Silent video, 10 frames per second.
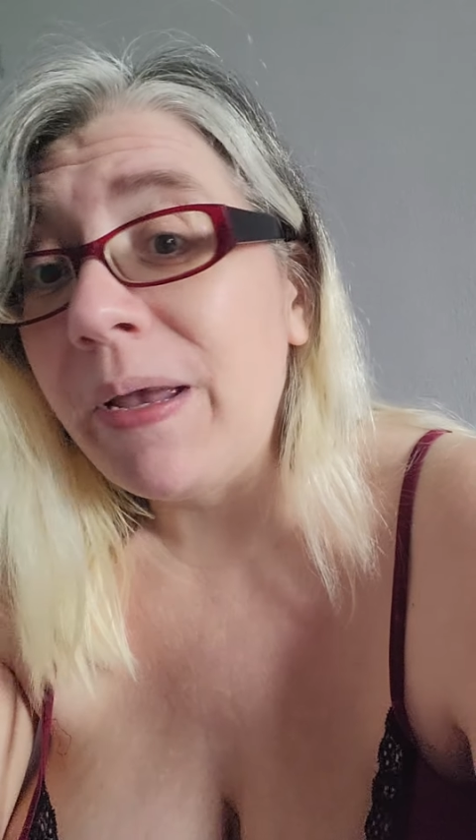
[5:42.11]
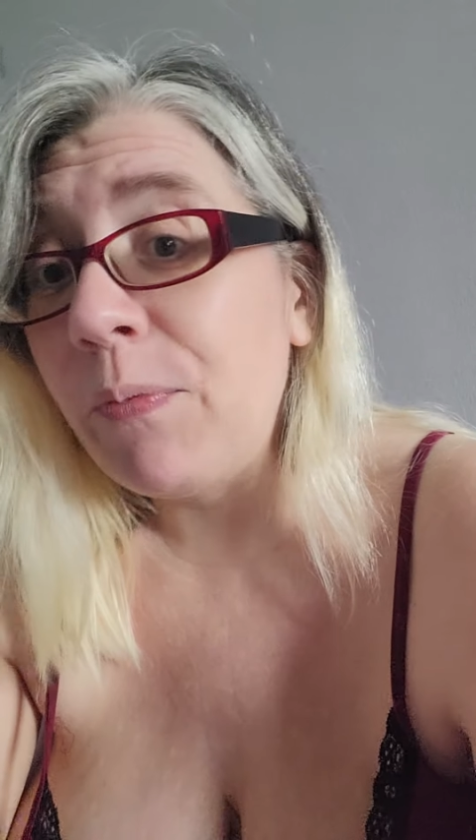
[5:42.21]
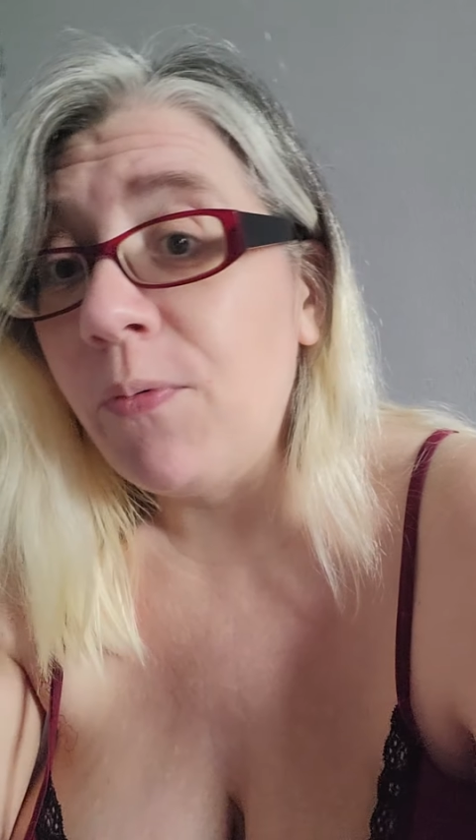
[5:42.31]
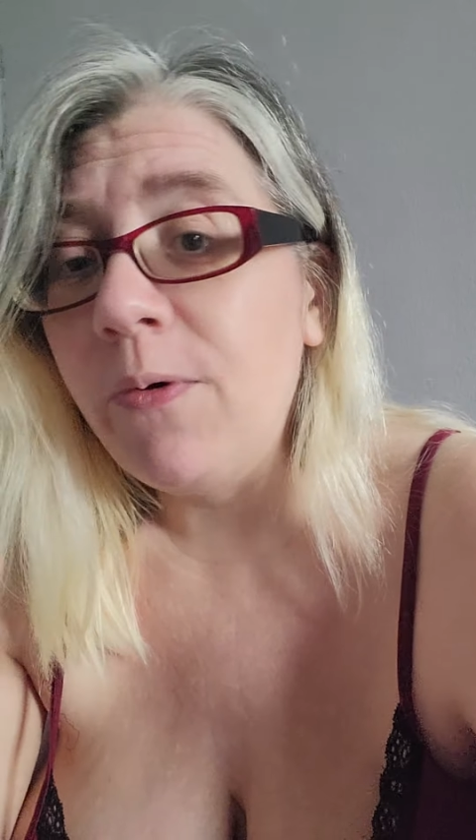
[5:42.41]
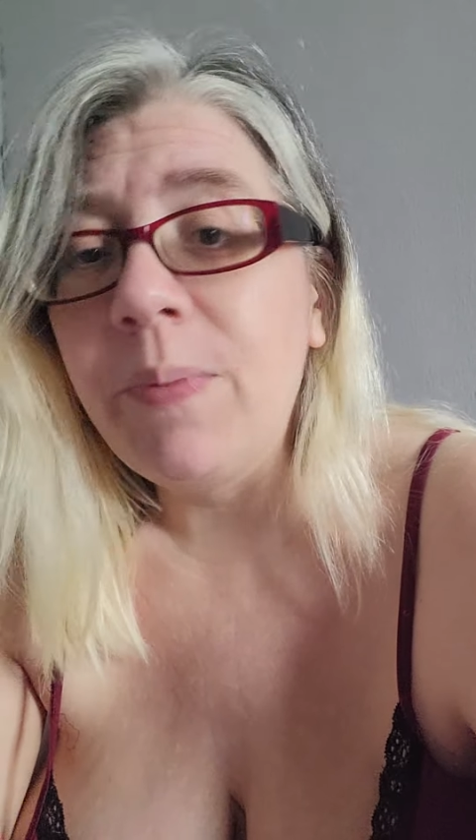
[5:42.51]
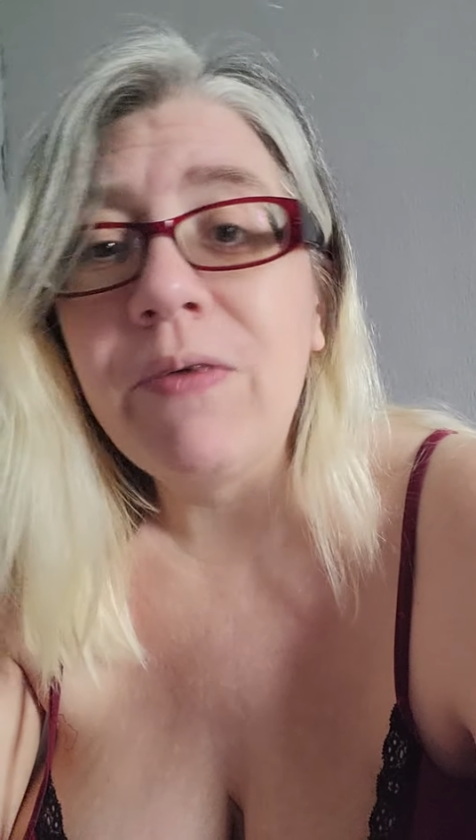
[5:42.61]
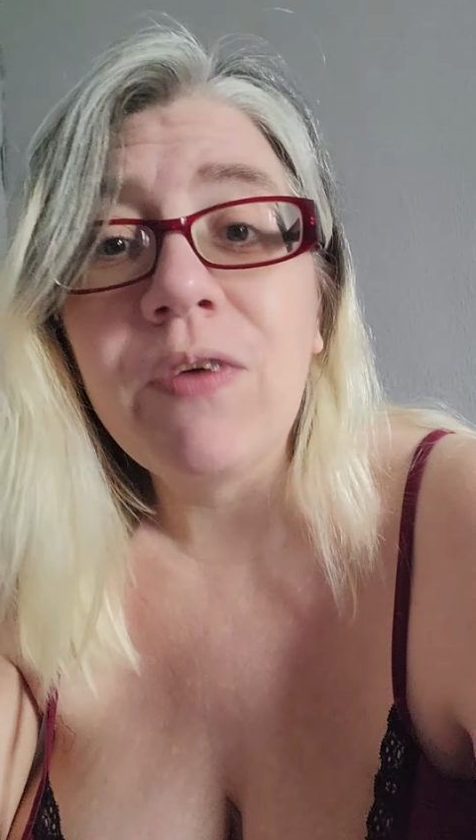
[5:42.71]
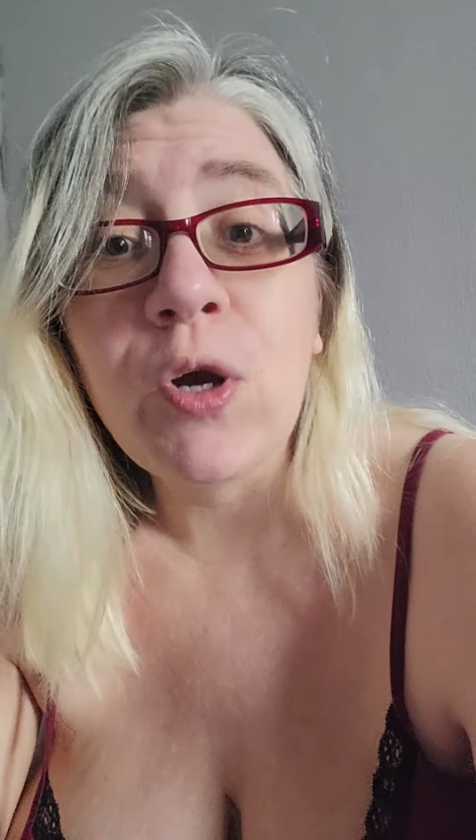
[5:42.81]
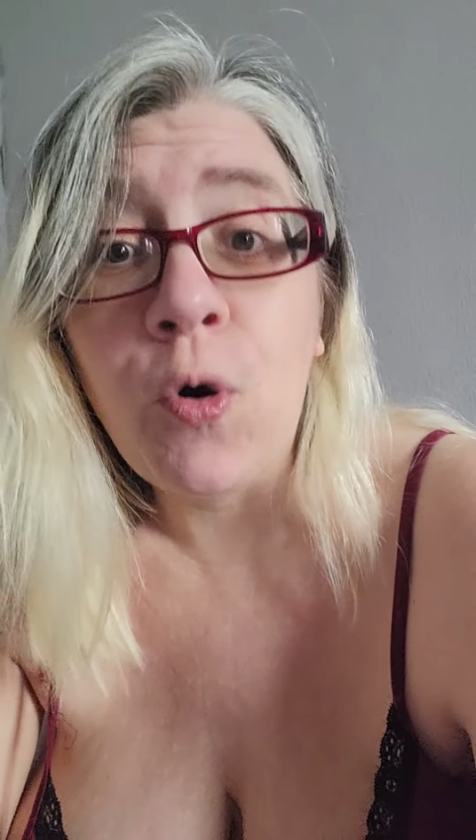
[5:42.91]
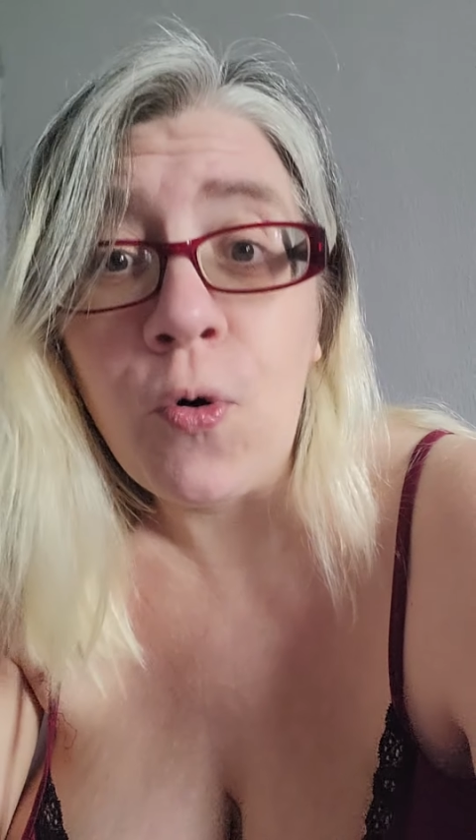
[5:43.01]
people will be
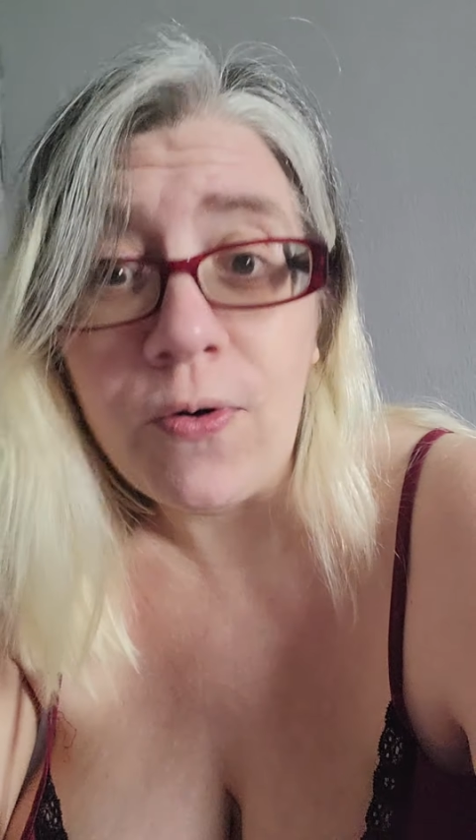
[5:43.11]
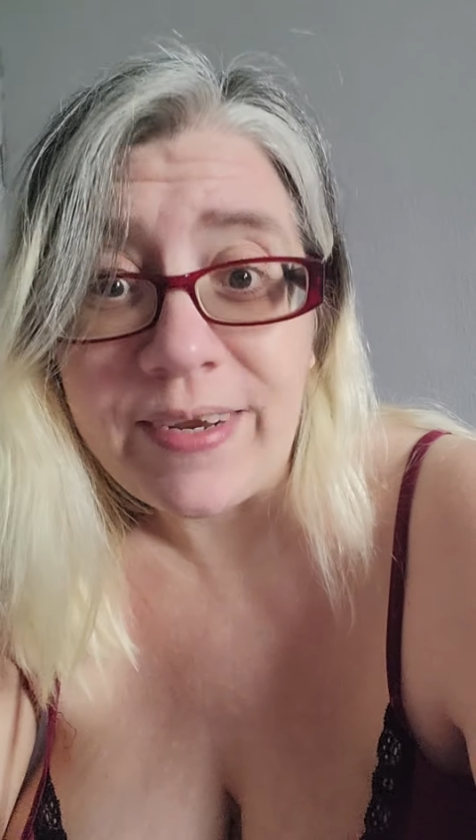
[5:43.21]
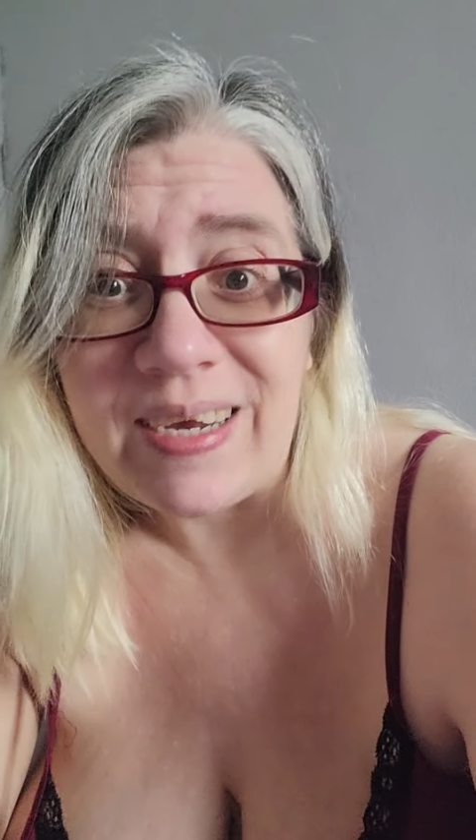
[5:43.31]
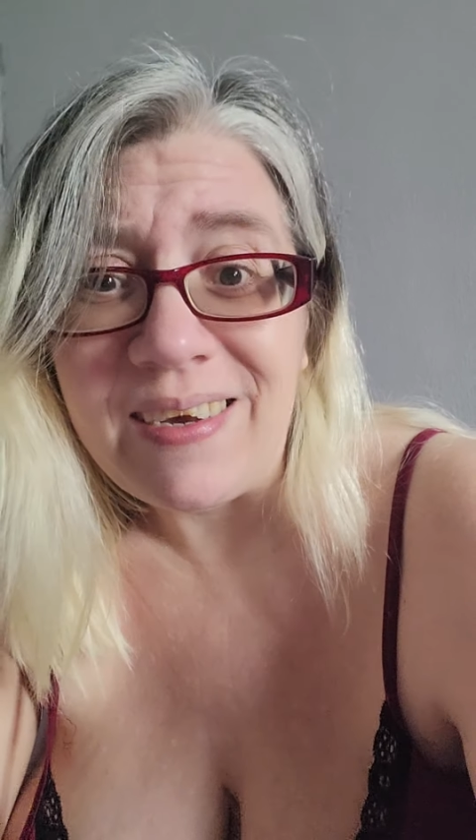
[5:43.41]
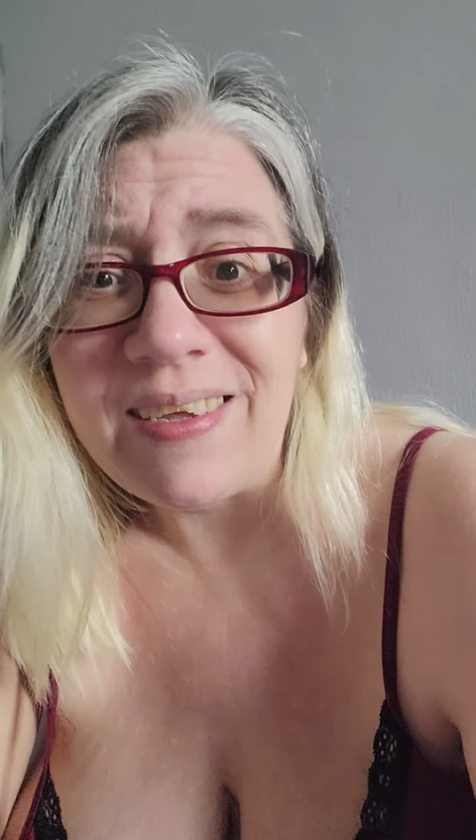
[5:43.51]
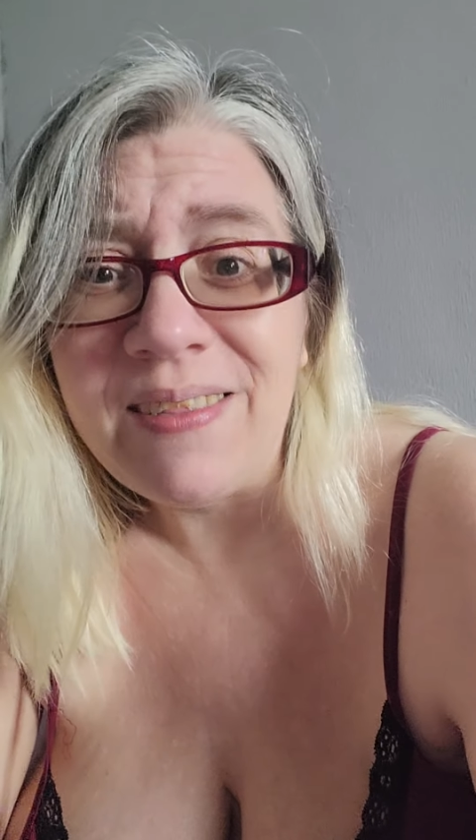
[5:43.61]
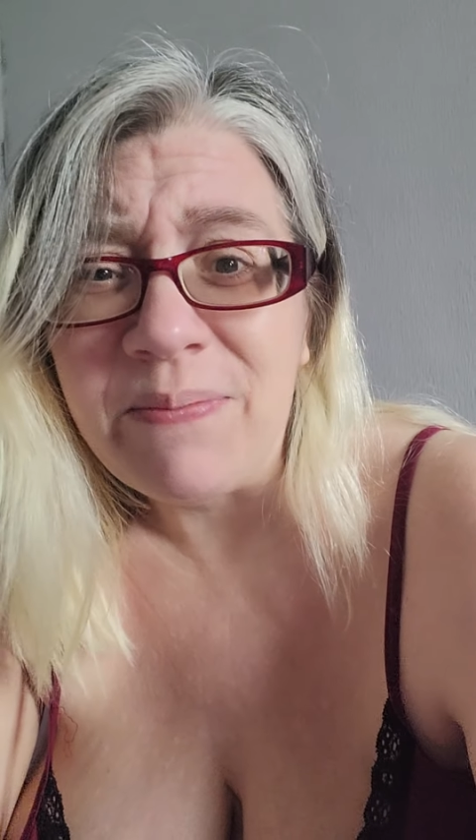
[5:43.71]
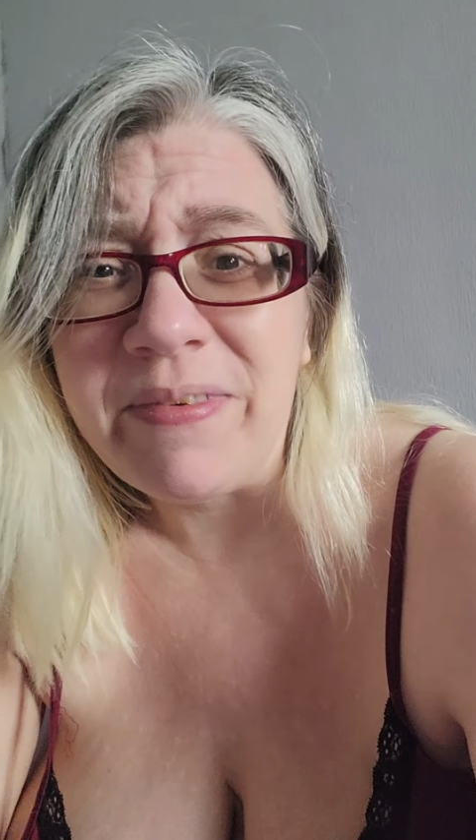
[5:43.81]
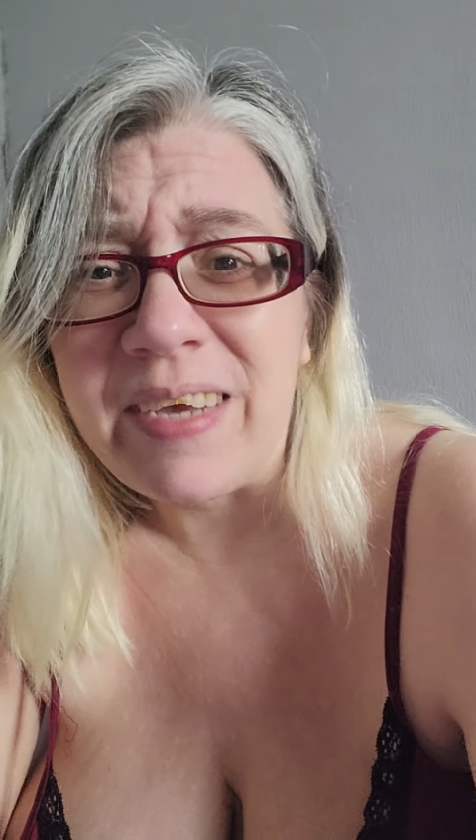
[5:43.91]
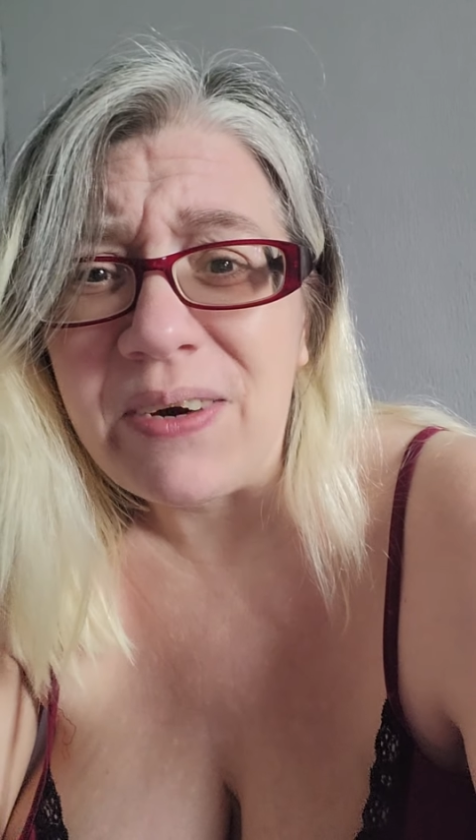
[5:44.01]
recording
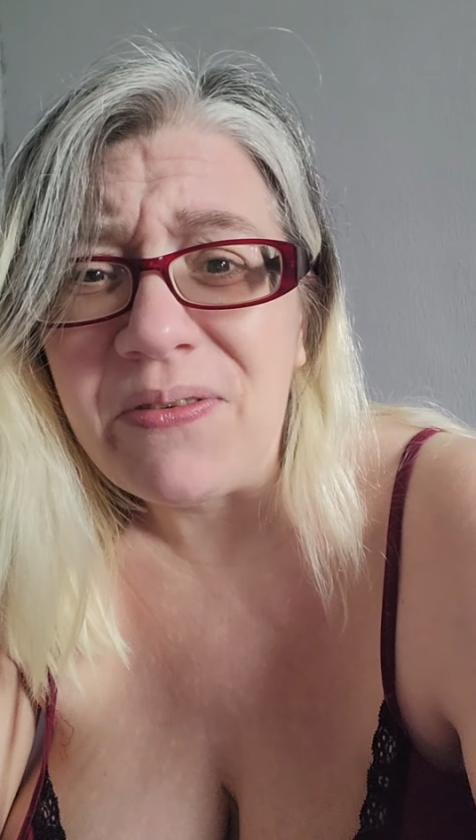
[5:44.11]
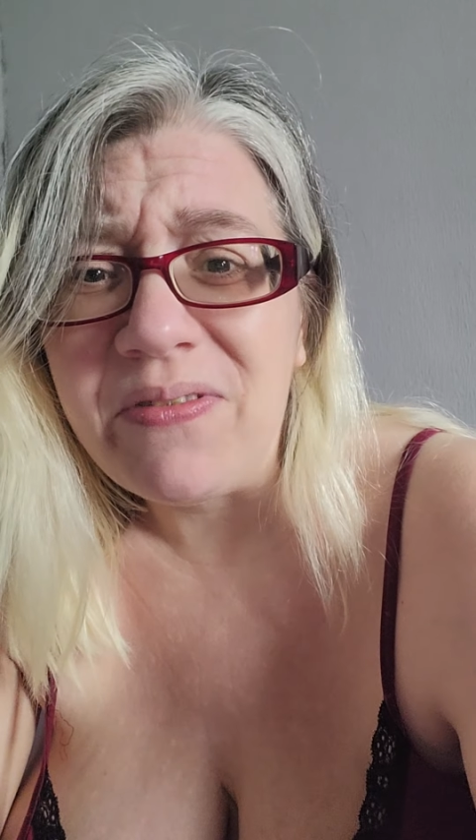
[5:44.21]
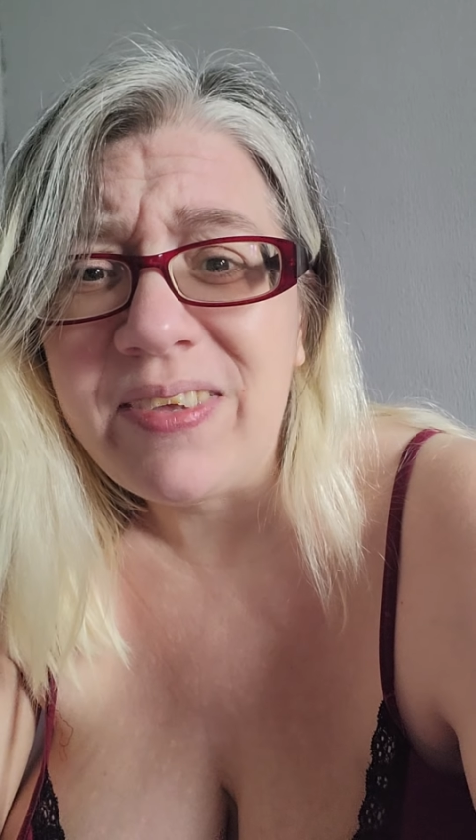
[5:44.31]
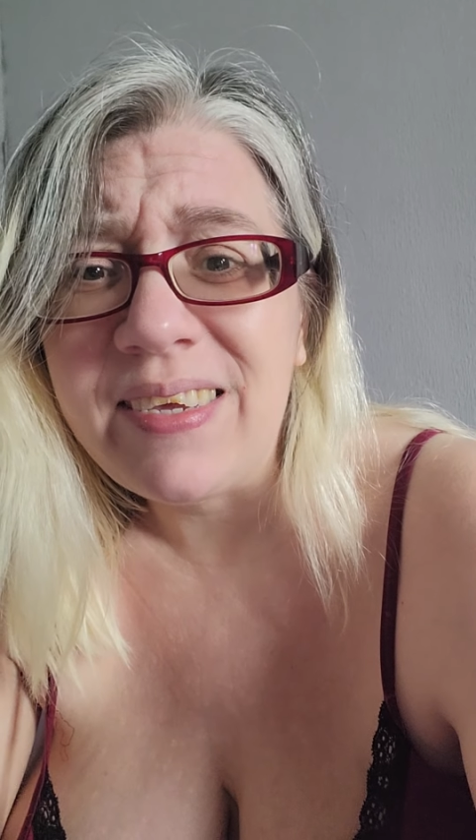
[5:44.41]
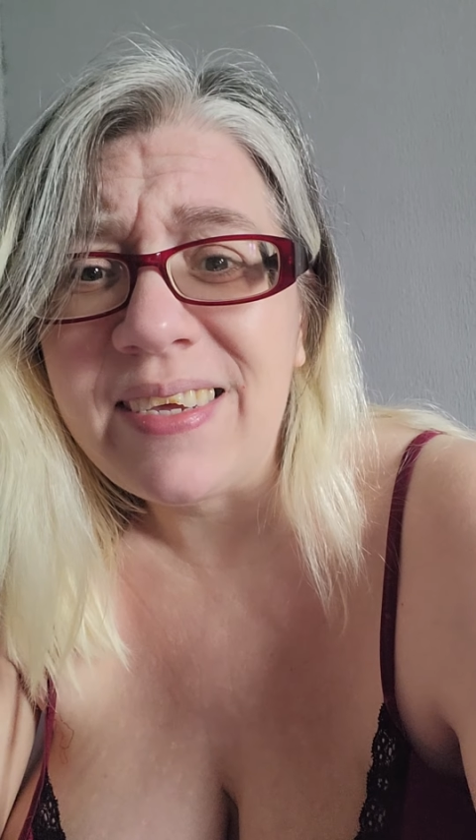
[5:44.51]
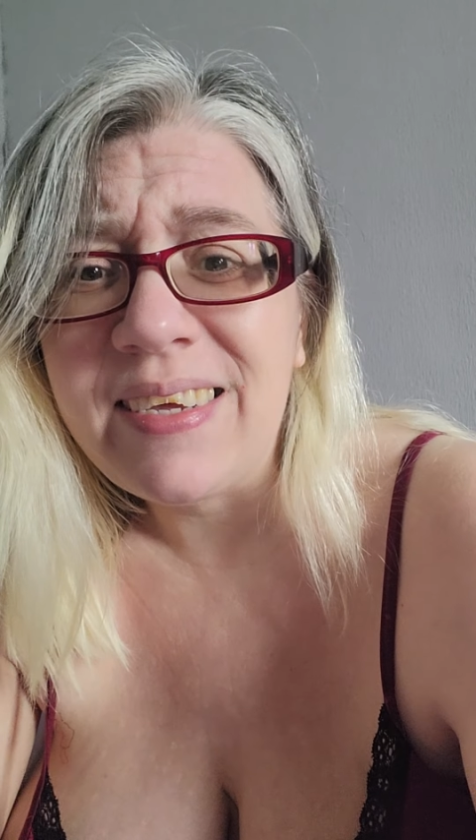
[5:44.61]
themselves.